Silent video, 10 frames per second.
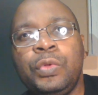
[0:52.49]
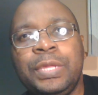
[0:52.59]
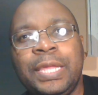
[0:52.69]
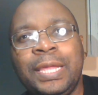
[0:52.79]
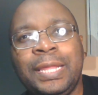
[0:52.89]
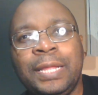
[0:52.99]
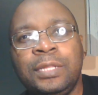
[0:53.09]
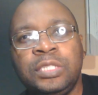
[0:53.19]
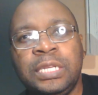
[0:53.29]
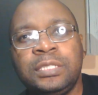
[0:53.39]
get in
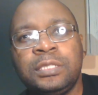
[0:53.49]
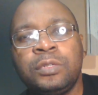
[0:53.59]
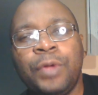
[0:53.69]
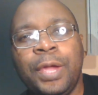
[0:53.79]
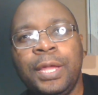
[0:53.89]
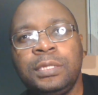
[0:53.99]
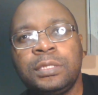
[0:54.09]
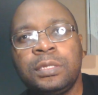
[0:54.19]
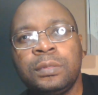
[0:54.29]
Jesus Christ,